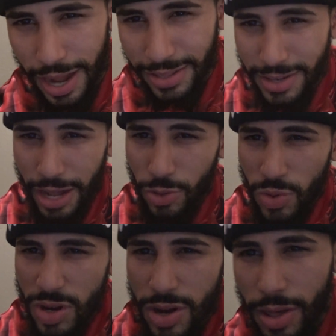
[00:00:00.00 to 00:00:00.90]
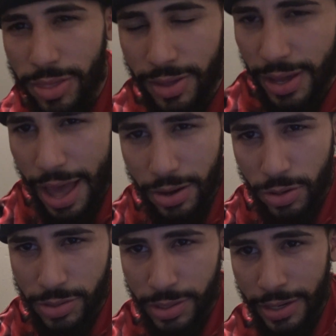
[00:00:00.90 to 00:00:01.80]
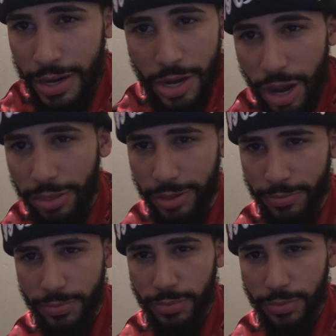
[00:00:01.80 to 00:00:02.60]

I did not do nothing at all today. Nothing.